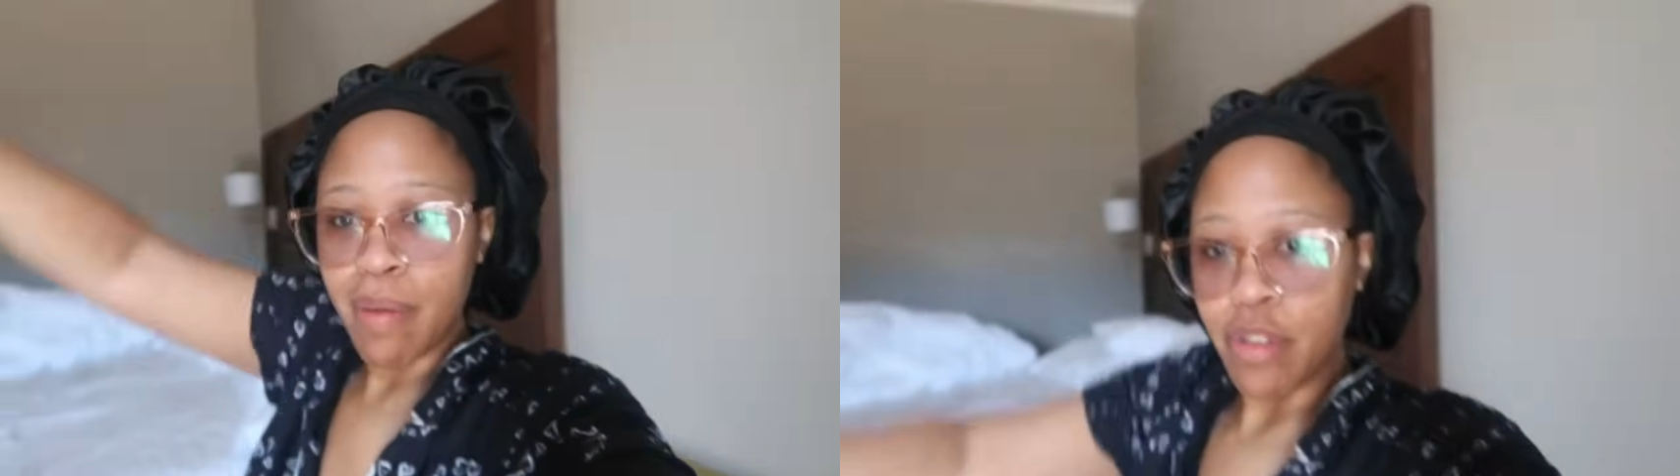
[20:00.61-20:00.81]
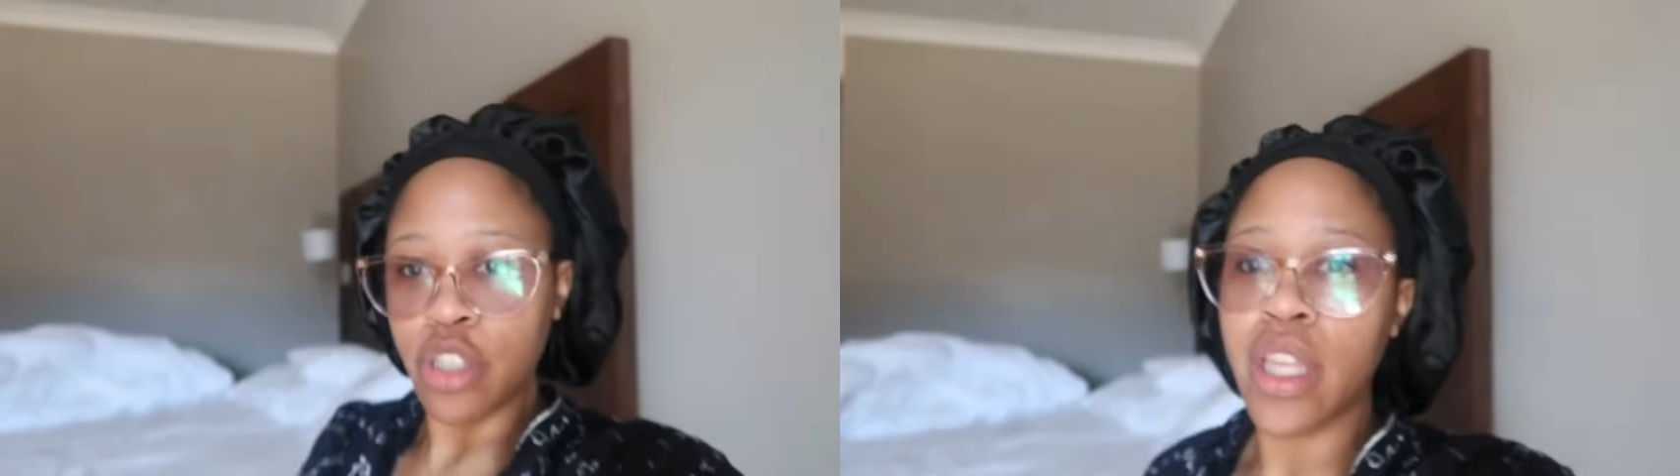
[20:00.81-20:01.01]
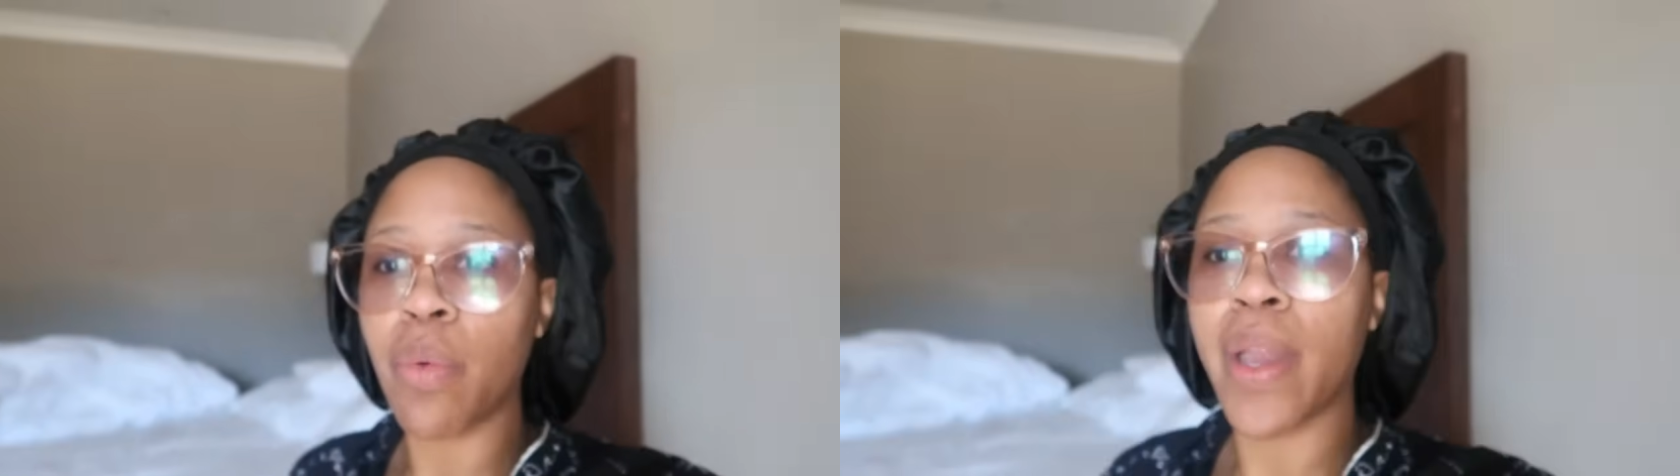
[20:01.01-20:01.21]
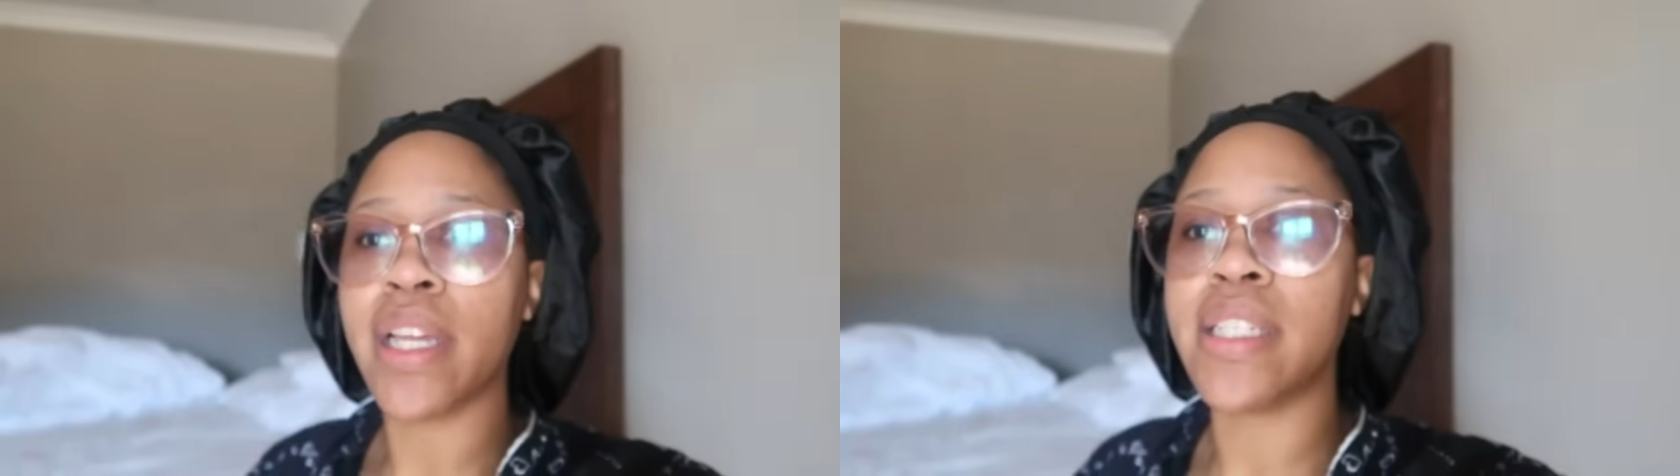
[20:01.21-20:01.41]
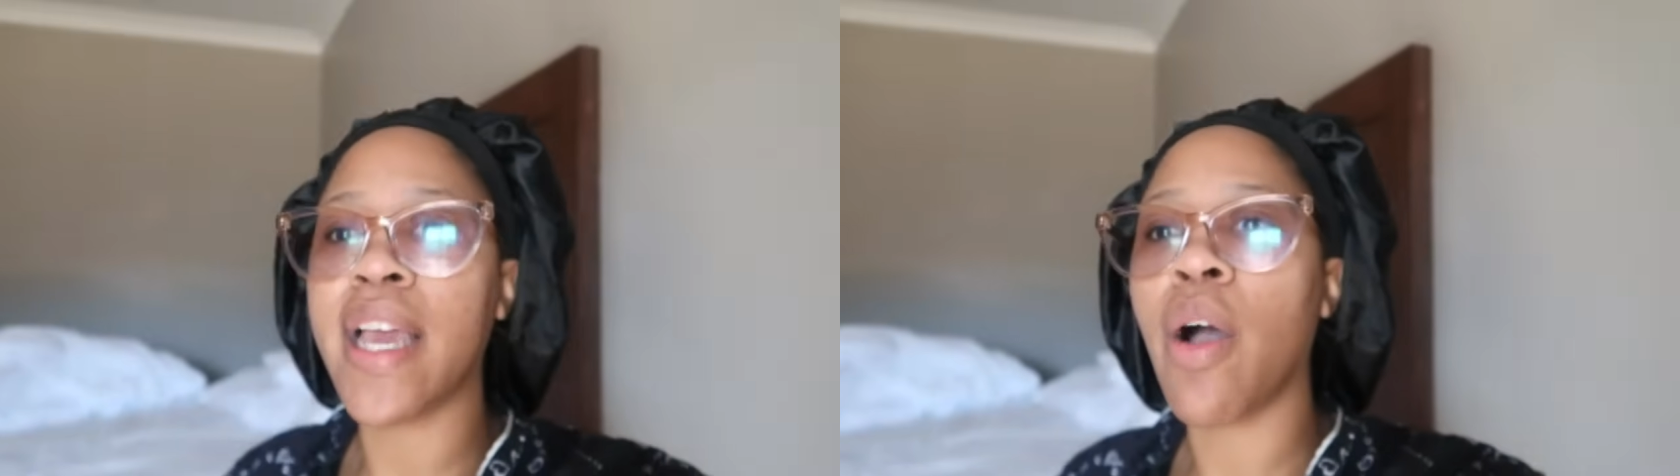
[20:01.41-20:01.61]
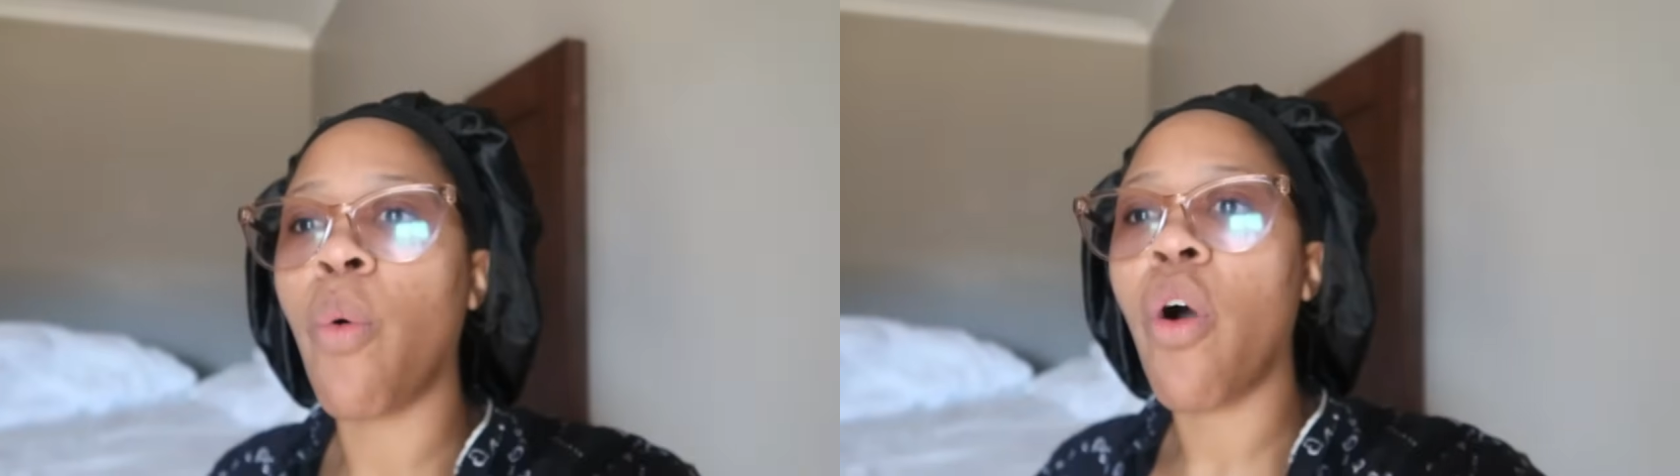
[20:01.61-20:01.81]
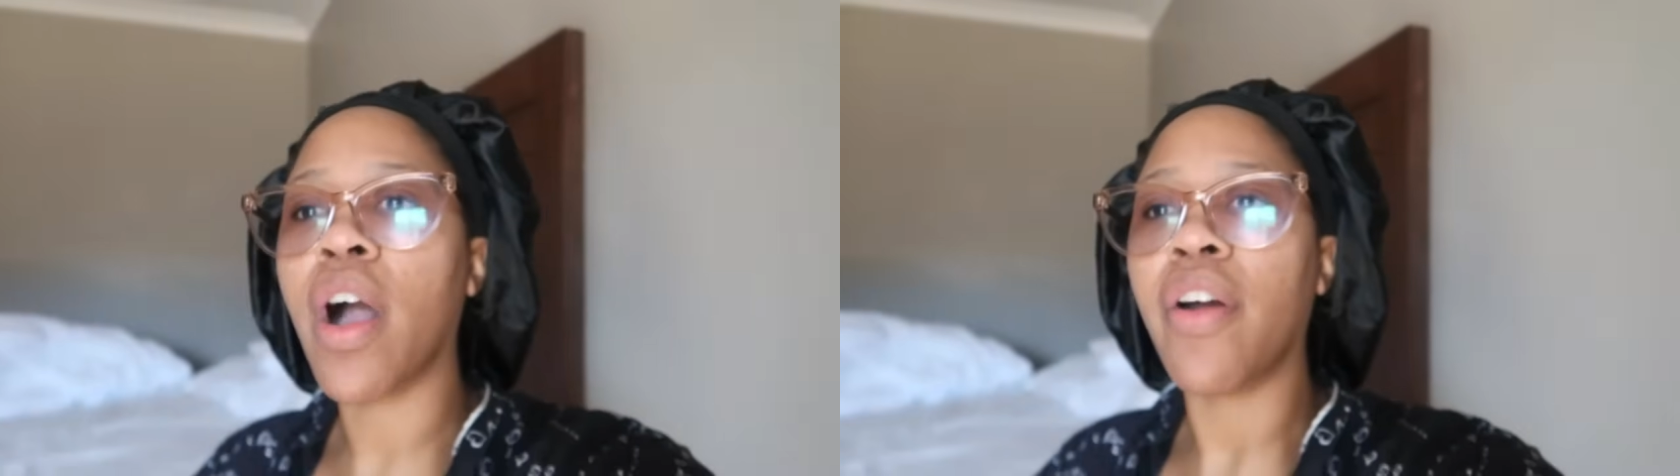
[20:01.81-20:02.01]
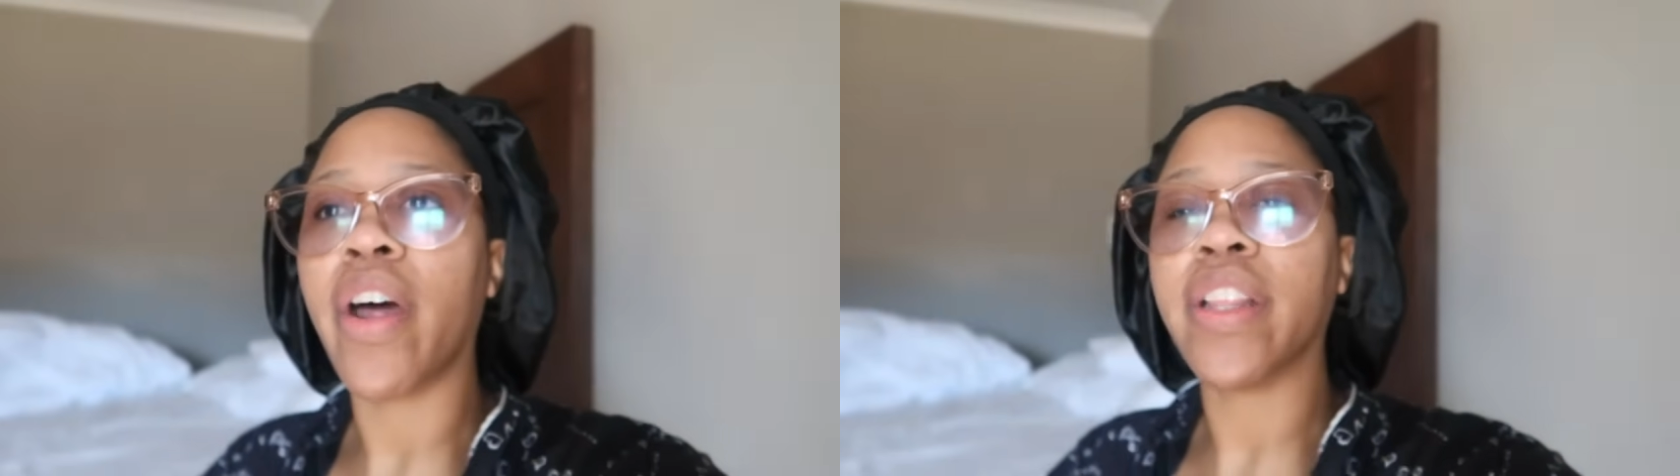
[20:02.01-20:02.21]
But do you think we can take a
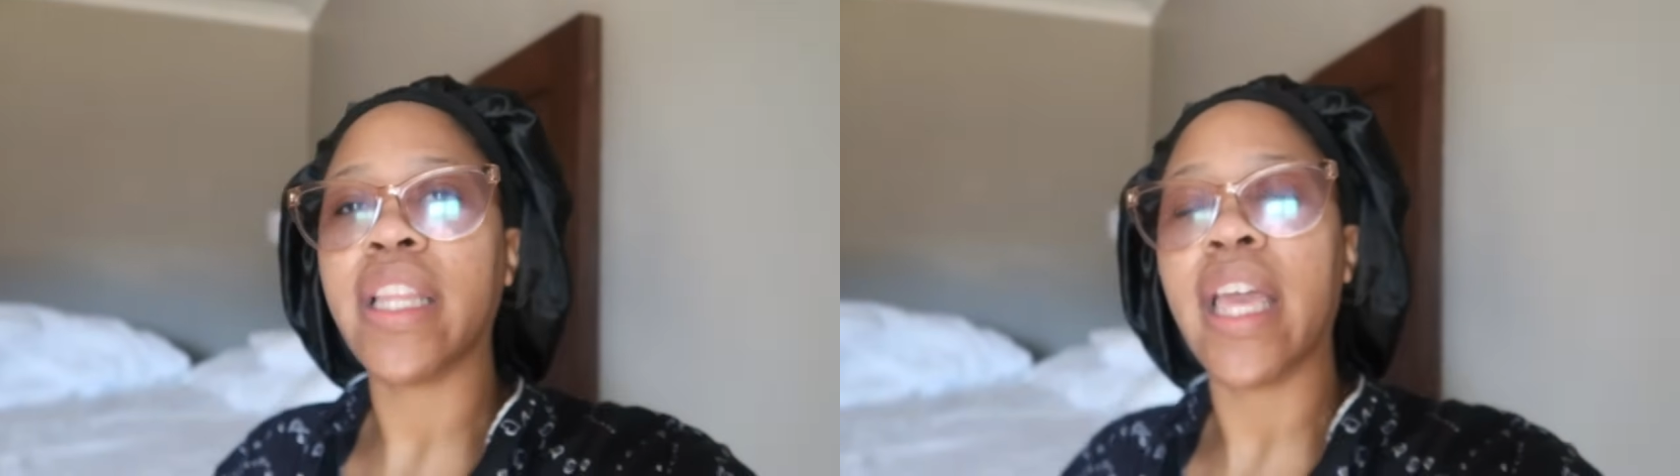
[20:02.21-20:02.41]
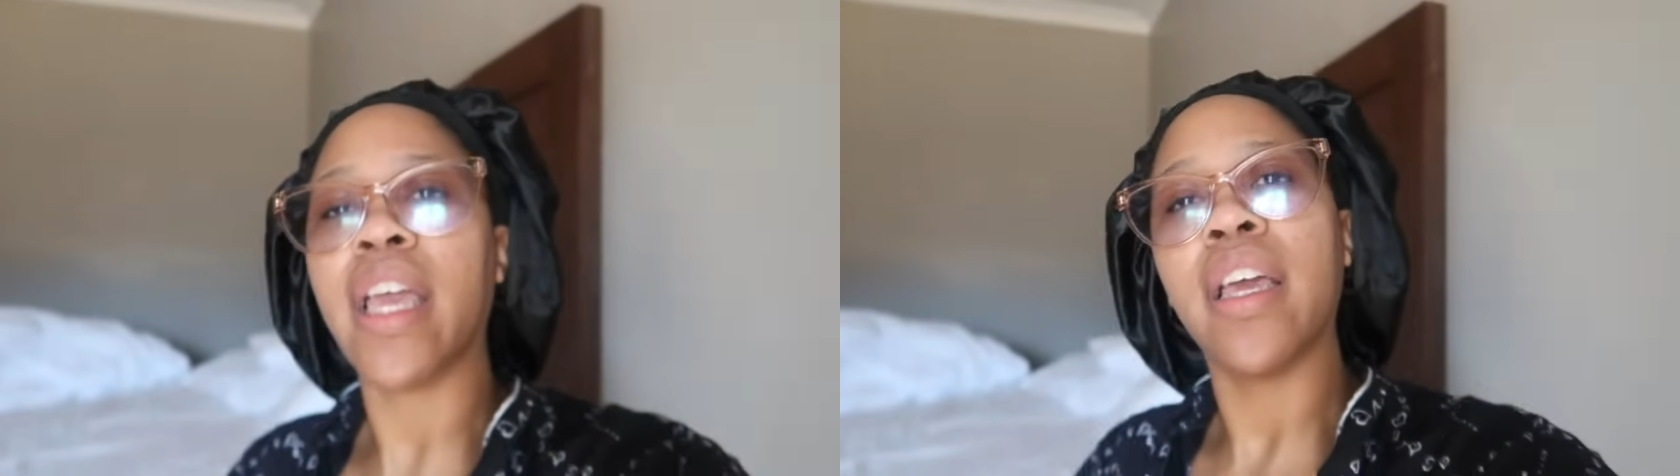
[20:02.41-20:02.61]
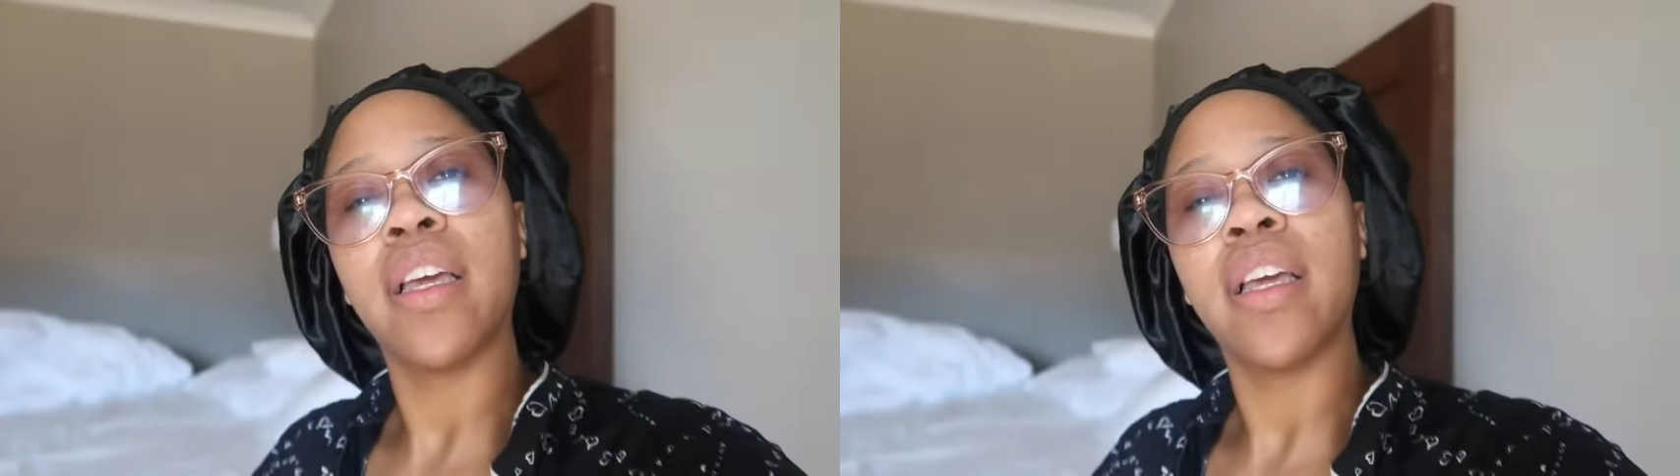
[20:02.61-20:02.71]
walk around there?